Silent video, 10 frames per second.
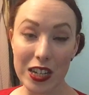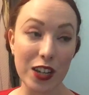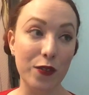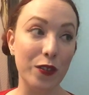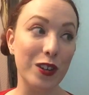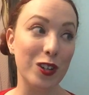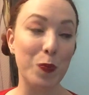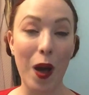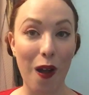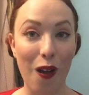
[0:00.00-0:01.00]
different
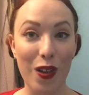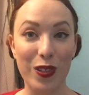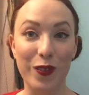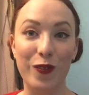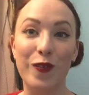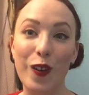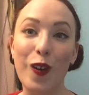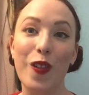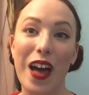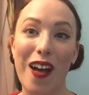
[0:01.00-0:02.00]
path
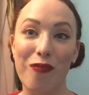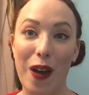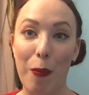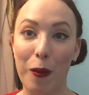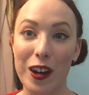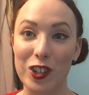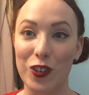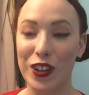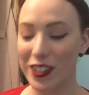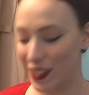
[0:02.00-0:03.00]
for that fabric
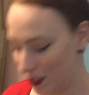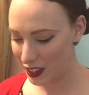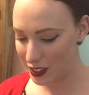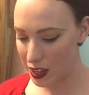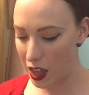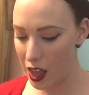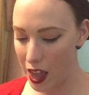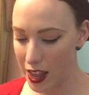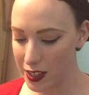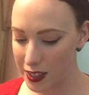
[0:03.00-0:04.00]
choice. Because
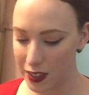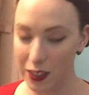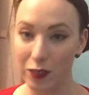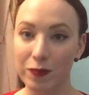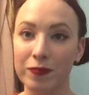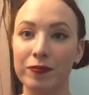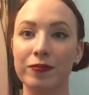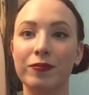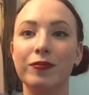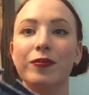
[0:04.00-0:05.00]
guys,
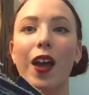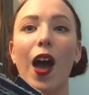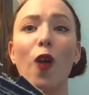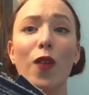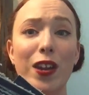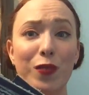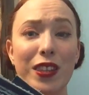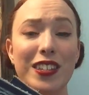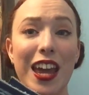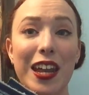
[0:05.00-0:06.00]
I went
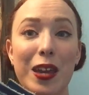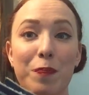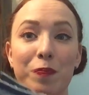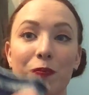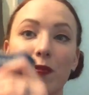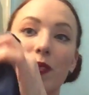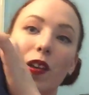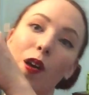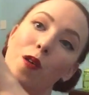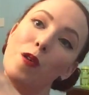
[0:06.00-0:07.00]
with denim.
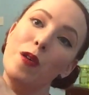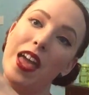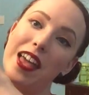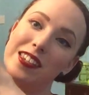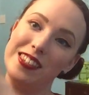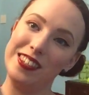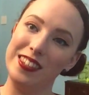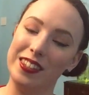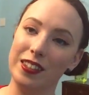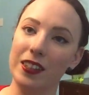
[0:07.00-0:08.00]
Oh yes.
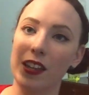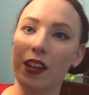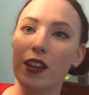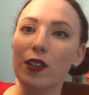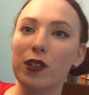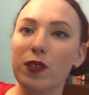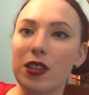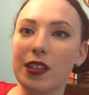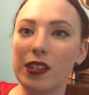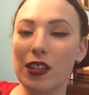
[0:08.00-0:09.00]
So
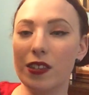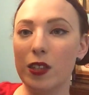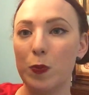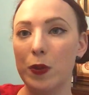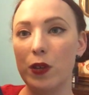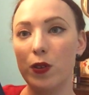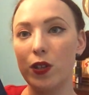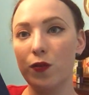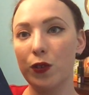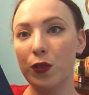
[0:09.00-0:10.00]
this is this
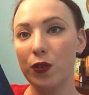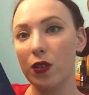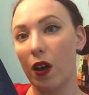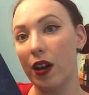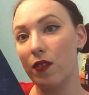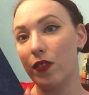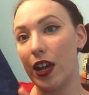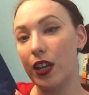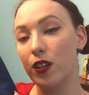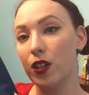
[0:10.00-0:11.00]
beautiful kind of
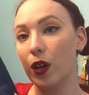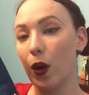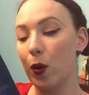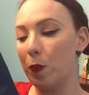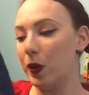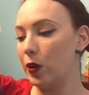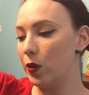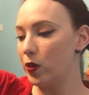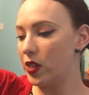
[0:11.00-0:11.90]
indigo blue